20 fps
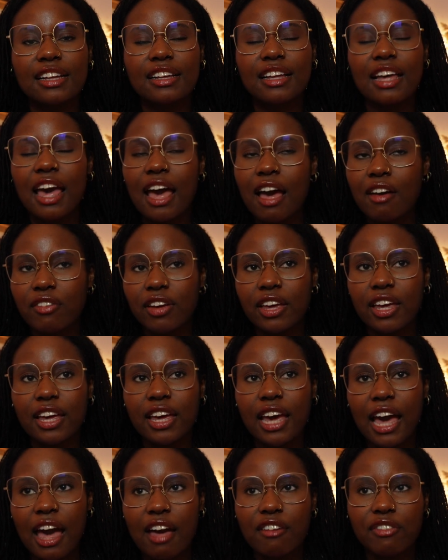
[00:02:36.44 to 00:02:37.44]

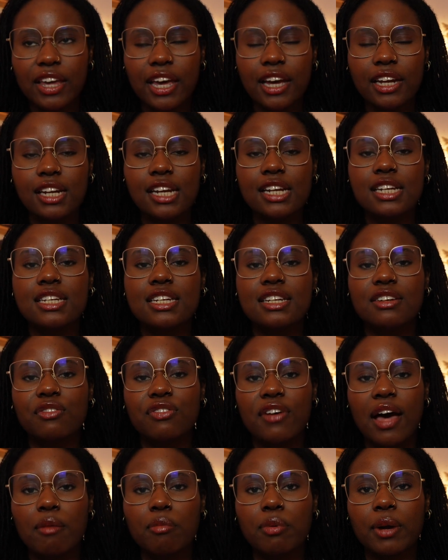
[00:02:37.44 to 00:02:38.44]
Heavier knit
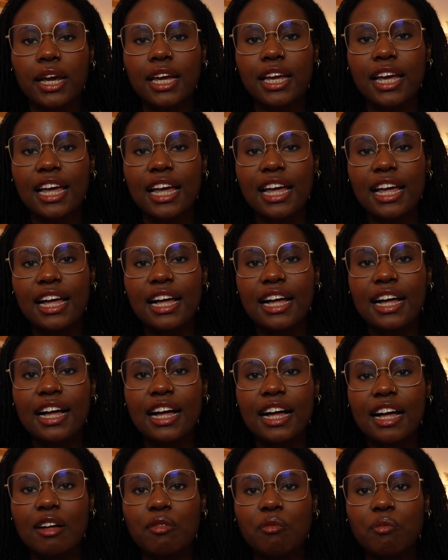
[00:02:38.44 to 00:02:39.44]
fabric,
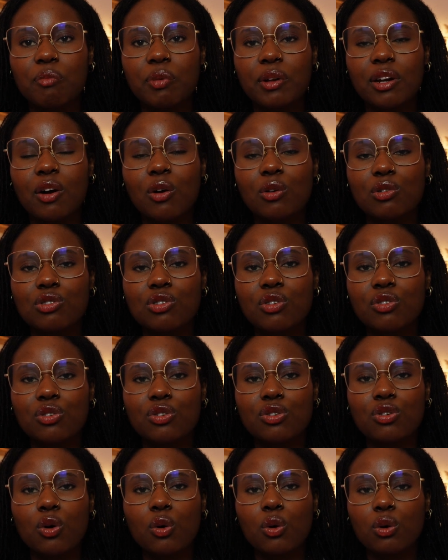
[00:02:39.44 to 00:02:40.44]
but also
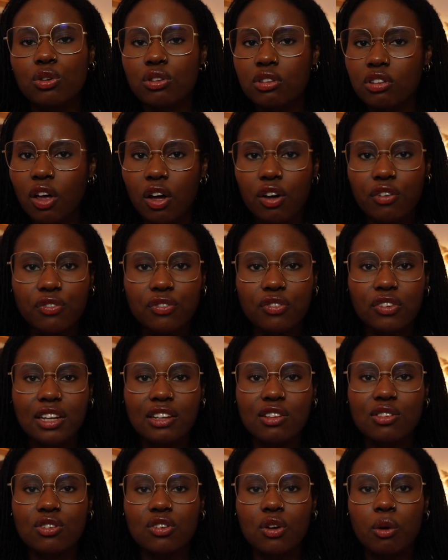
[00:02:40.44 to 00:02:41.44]
so soft
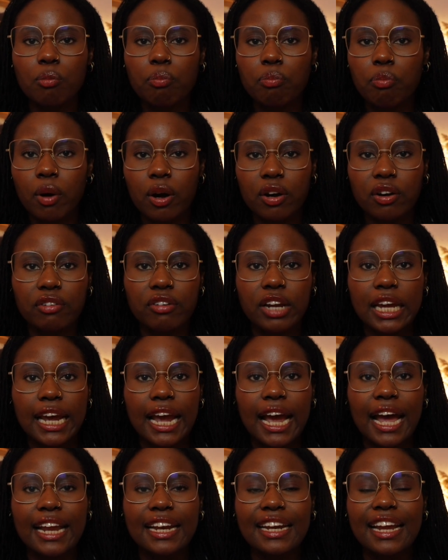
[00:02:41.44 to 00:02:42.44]
and so buttery.
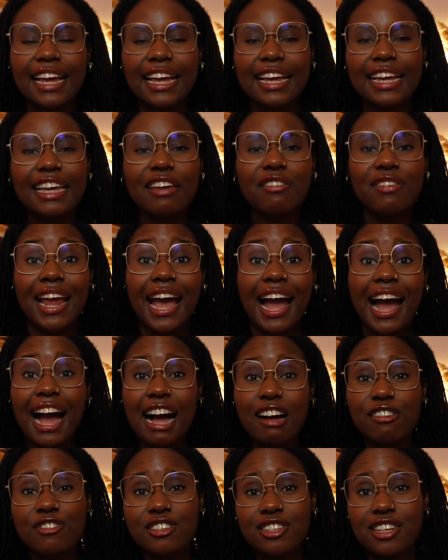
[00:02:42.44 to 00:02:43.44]
And even
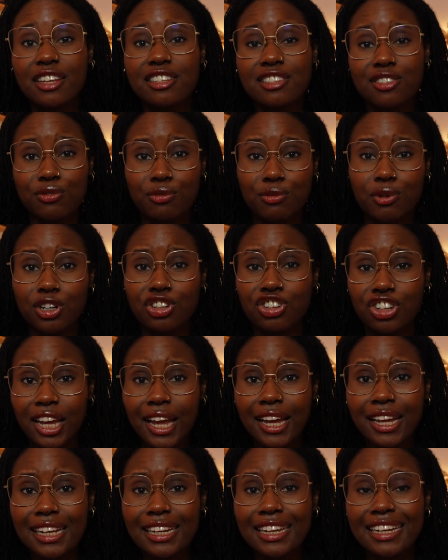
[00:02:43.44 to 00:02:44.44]
after
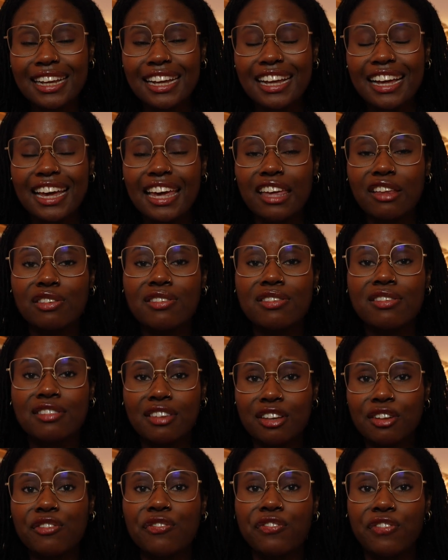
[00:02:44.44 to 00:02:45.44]
washing, it
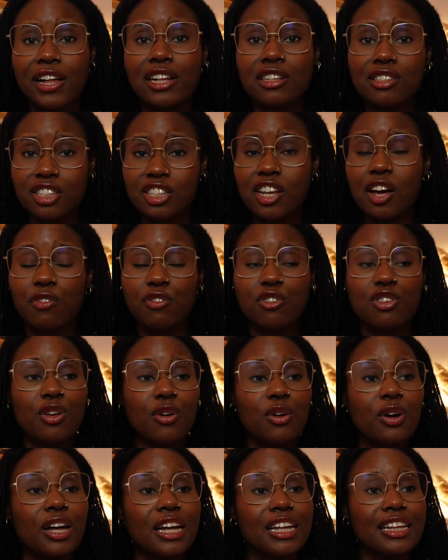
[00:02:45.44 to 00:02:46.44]
still felt soft.
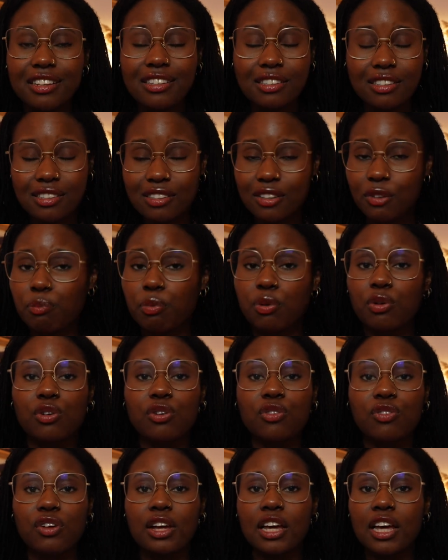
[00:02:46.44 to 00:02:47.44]
So this is the
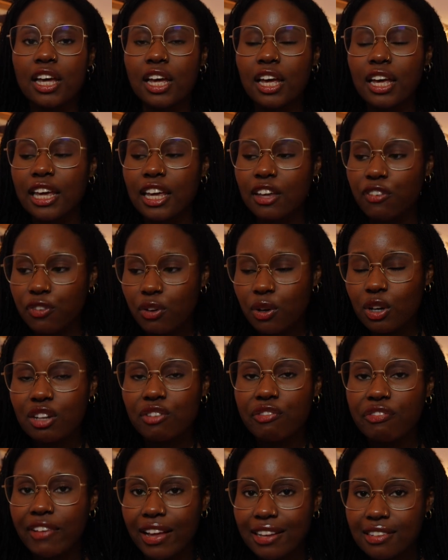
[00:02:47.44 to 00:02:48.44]
proof. If you
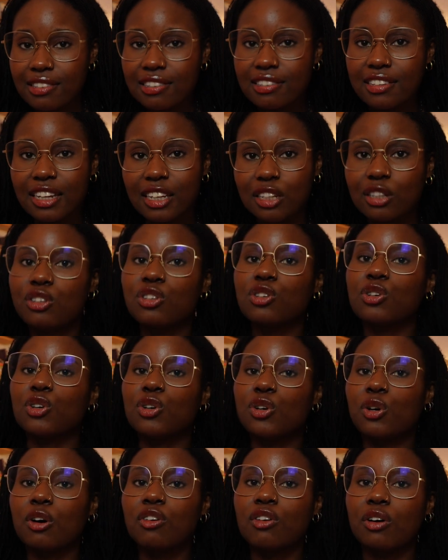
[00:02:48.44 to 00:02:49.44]
invest into
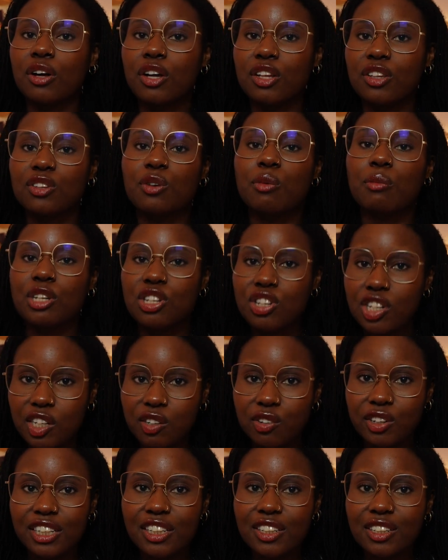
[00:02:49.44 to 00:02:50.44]
your
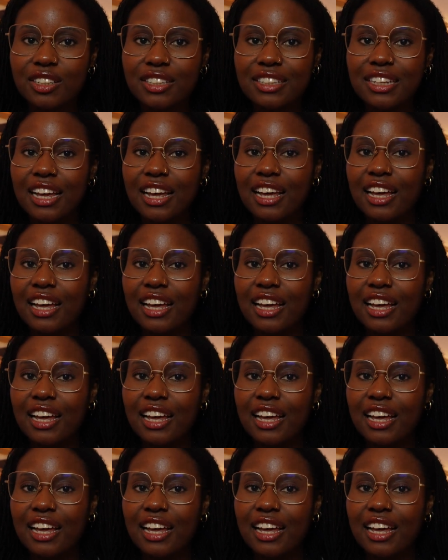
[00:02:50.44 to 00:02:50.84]
materials,